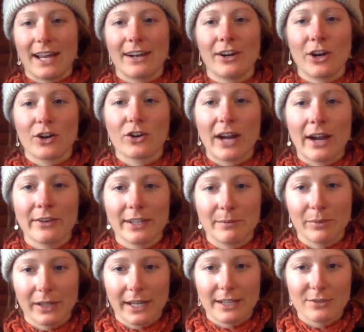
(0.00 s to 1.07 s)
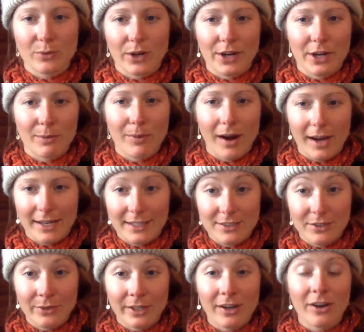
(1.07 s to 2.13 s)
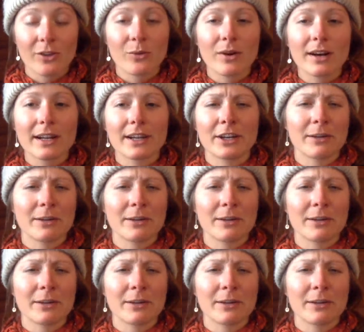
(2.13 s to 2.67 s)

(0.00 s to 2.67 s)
I don't know, grounded place where your body's doing all the work